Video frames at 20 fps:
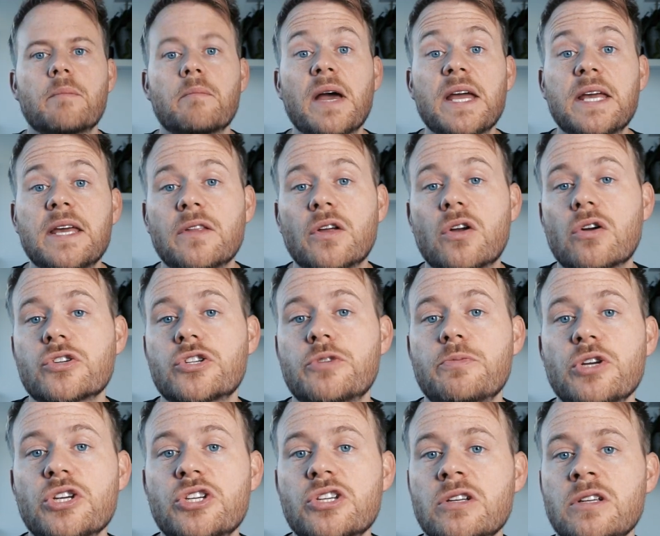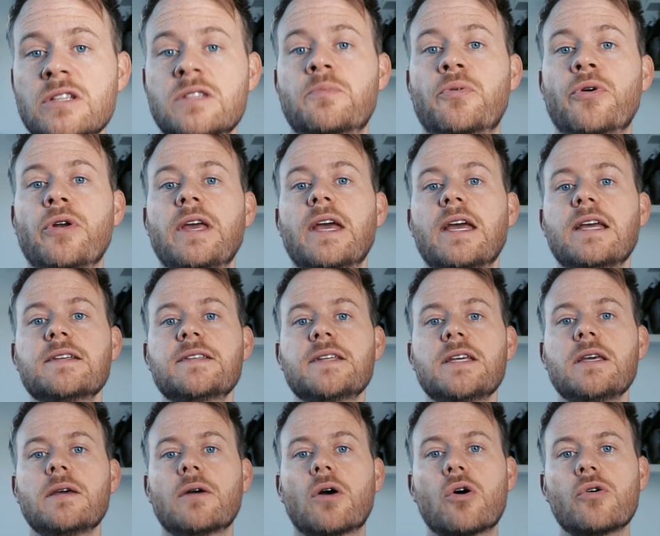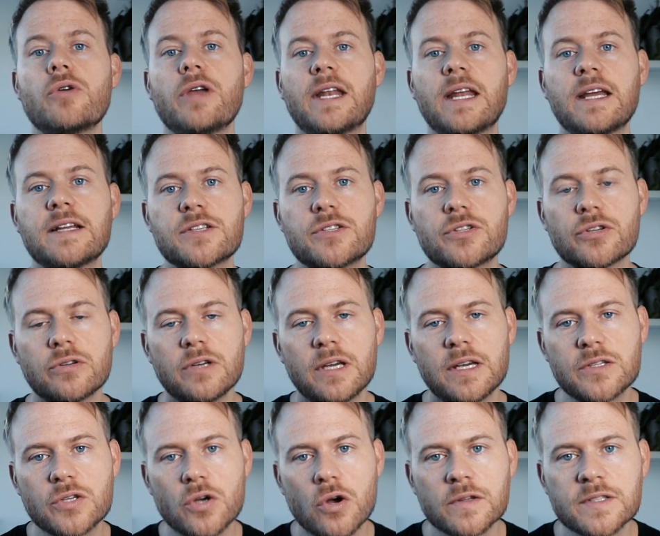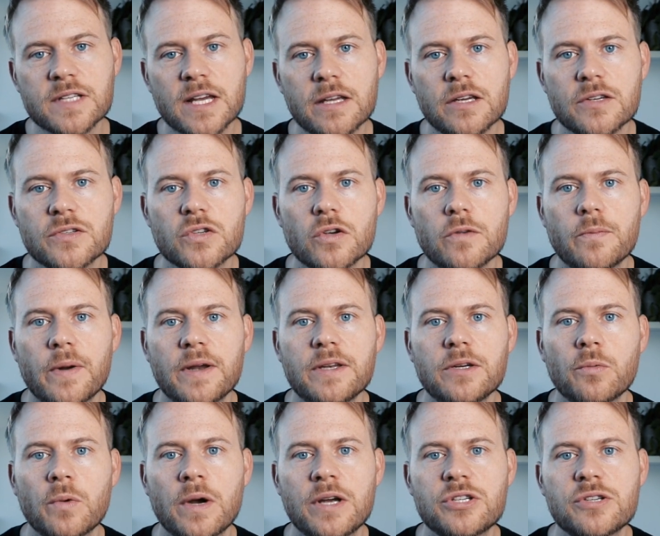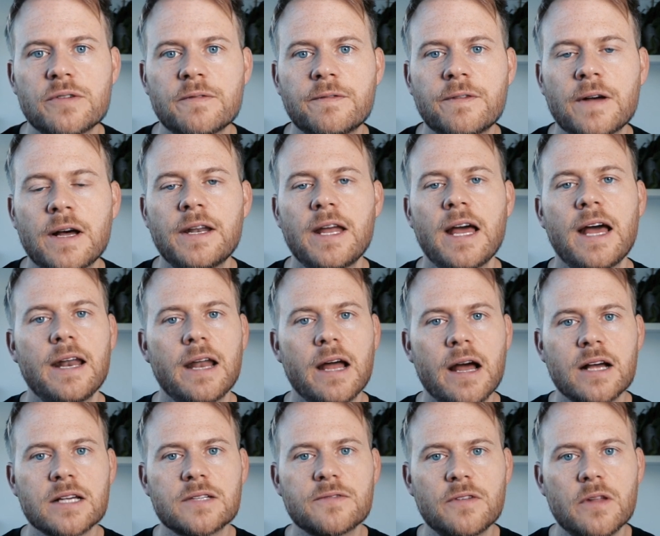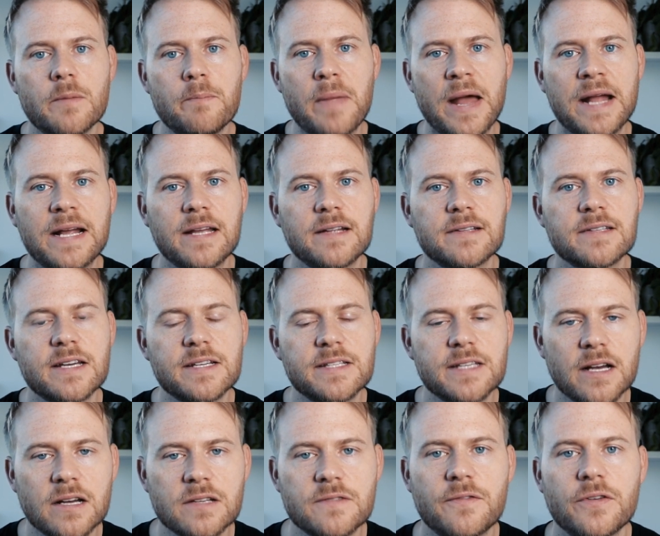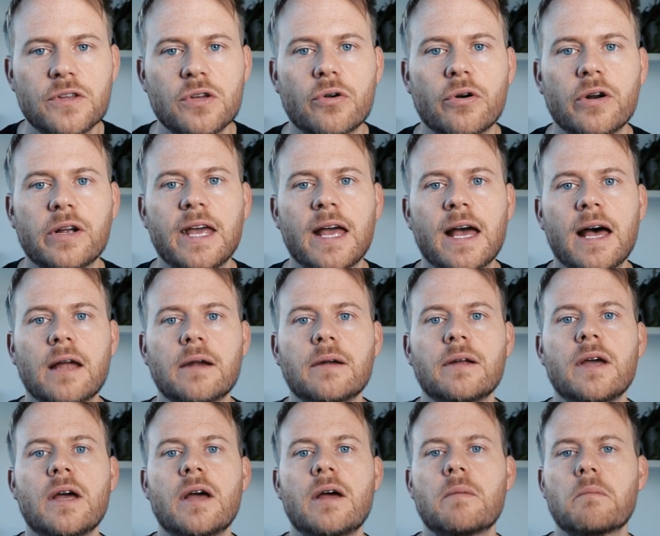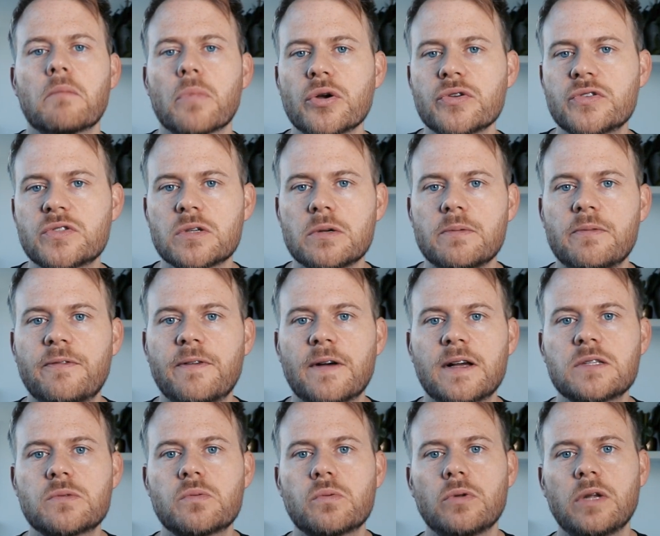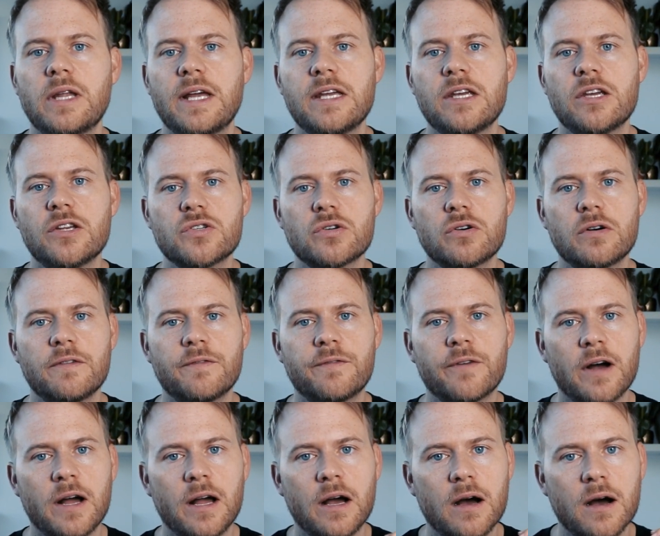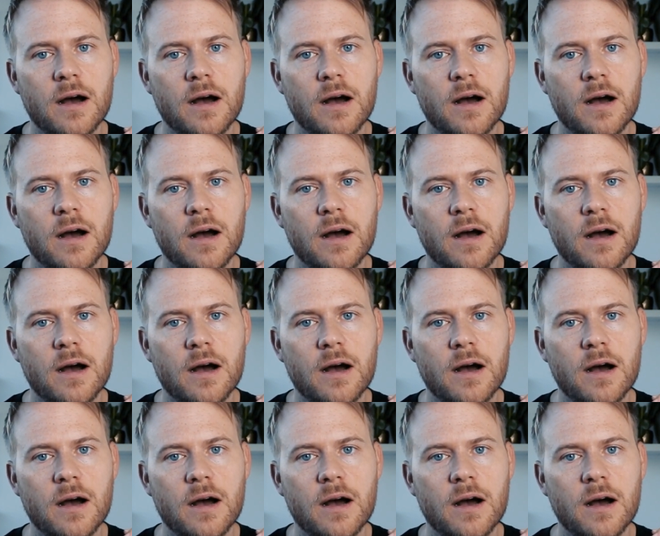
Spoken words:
Making the contribution is pretty easy. All you need to do is contact your superannuation fund and ask for the banking details for your account. Most super funds will let you do it via